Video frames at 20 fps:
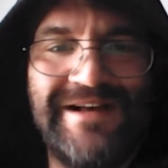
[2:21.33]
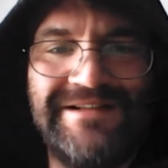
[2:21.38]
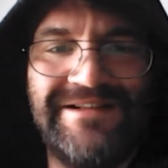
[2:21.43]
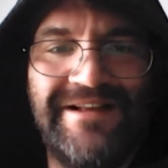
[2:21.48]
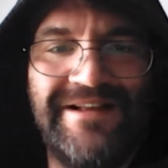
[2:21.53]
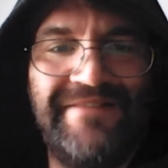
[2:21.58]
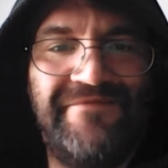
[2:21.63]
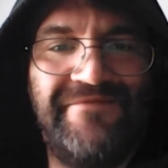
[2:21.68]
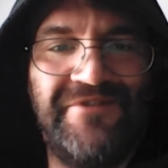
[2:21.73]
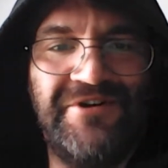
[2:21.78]

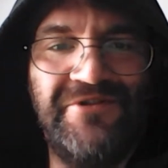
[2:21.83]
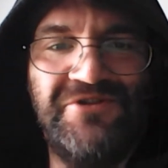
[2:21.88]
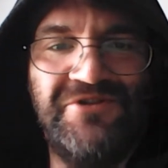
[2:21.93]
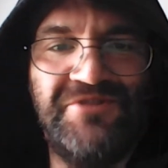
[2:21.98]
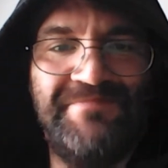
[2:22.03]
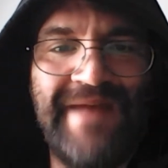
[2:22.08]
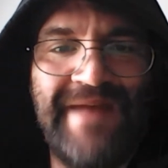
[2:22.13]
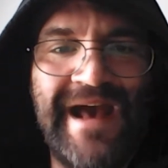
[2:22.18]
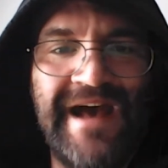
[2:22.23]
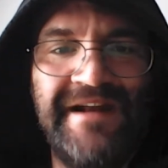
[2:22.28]
wrestling for New
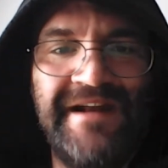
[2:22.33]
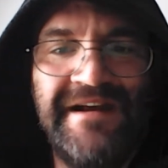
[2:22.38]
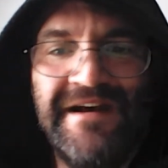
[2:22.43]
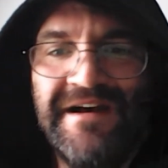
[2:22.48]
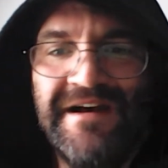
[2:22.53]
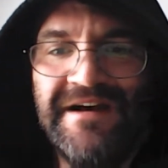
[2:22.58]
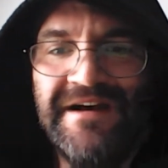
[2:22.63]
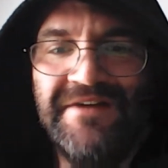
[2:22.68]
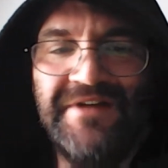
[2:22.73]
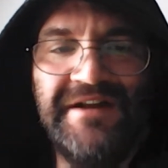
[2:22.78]
Japan
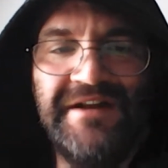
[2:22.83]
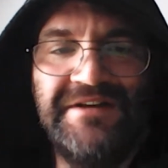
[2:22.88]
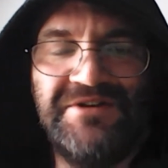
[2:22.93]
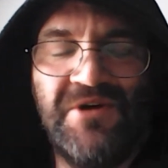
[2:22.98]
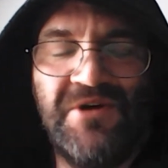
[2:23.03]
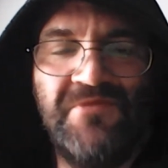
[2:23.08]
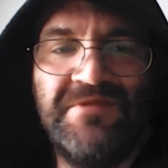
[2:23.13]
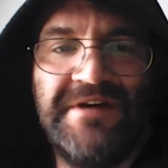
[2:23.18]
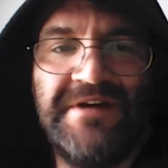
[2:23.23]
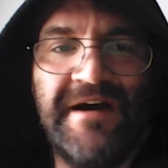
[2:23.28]
than his
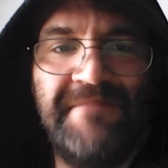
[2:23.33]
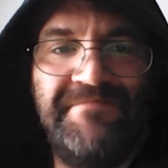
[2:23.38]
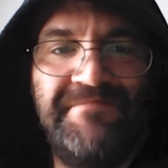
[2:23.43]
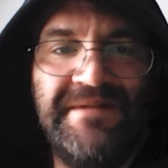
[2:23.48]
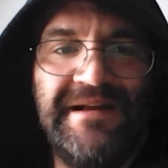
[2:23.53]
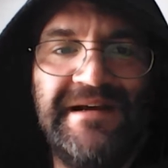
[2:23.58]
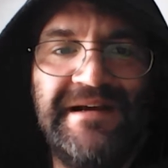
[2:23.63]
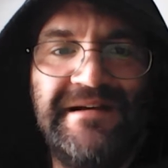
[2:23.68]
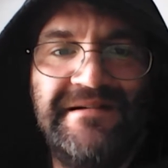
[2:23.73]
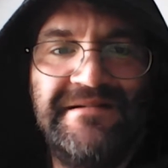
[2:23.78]
own
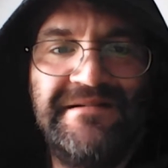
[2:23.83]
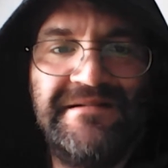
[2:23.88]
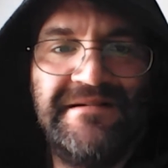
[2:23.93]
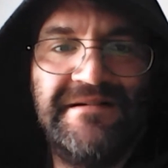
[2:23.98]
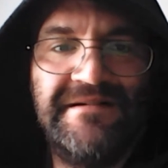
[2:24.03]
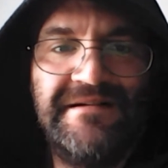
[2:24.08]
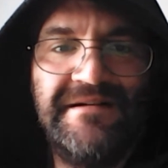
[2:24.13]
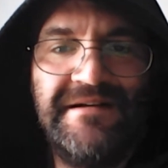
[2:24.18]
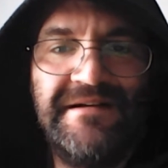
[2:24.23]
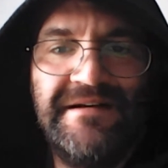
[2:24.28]
company
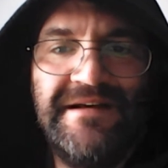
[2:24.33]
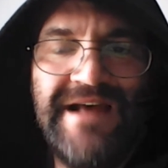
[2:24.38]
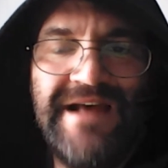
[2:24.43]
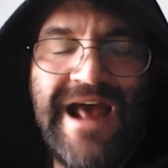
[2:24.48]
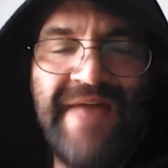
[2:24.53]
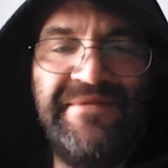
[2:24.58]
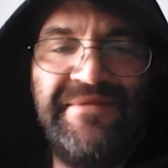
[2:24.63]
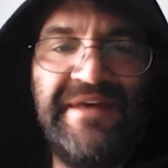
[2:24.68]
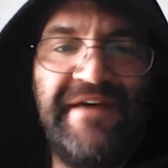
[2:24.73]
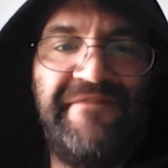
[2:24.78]

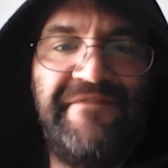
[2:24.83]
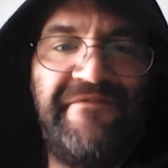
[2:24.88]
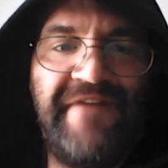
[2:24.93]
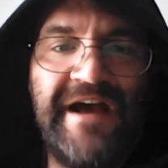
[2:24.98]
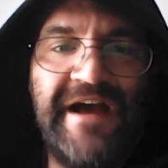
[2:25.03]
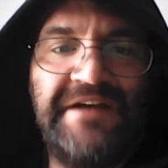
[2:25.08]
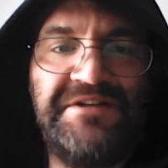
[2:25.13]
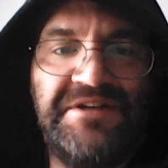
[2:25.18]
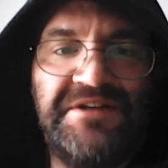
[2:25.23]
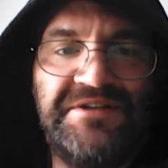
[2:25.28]
and the
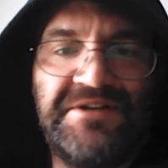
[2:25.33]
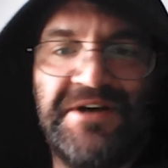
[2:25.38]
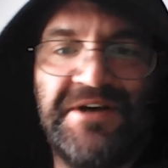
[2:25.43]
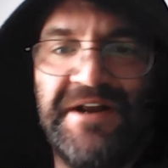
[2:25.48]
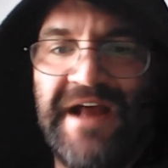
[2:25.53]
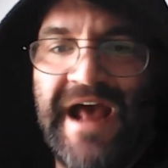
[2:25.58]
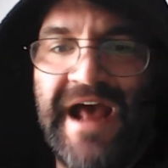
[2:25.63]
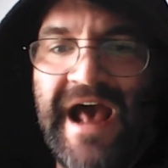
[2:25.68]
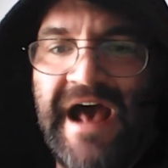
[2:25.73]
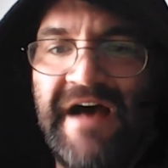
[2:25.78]
effects it's going
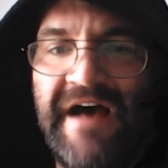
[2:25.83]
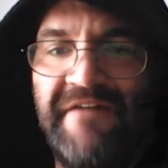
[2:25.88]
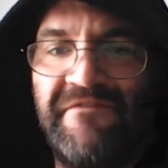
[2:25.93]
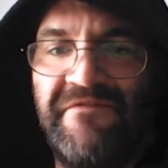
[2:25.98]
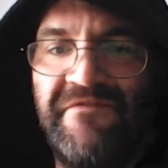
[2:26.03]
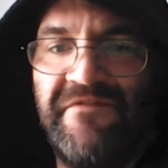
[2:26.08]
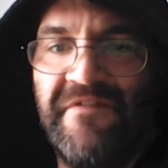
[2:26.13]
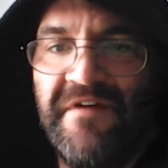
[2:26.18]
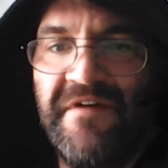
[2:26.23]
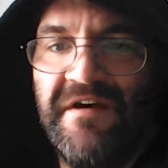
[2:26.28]
to have
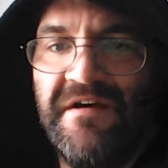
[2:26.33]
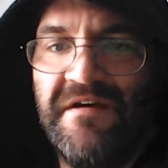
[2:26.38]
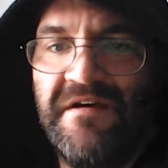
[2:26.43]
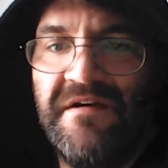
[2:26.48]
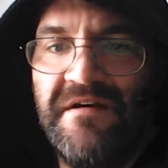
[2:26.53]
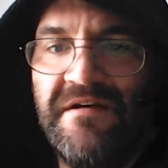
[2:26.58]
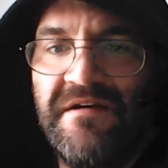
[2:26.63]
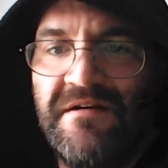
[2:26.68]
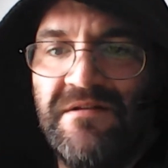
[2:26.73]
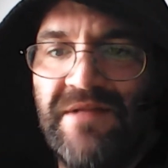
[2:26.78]

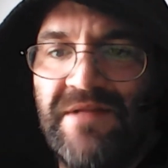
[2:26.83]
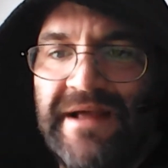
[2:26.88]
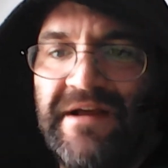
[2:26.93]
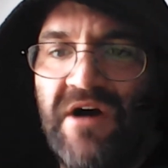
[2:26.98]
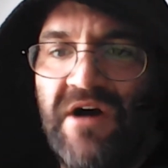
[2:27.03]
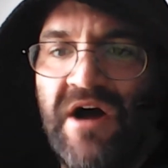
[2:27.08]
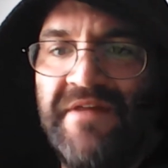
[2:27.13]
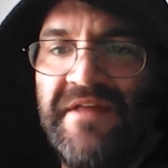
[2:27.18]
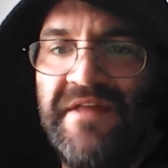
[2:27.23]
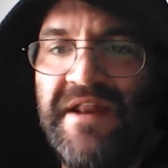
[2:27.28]
like
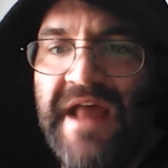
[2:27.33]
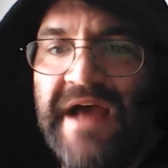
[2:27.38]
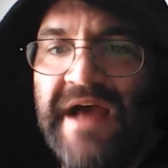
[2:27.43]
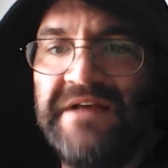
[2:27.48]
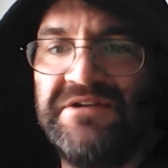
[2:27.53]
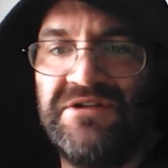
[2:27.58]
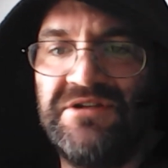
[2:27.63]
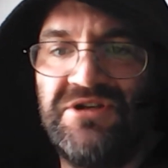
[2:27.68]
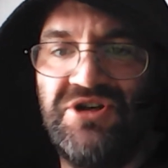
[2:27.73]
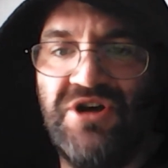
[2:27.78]
on the
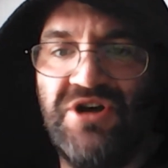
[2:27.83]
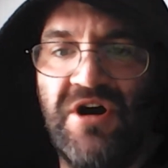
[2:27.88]
next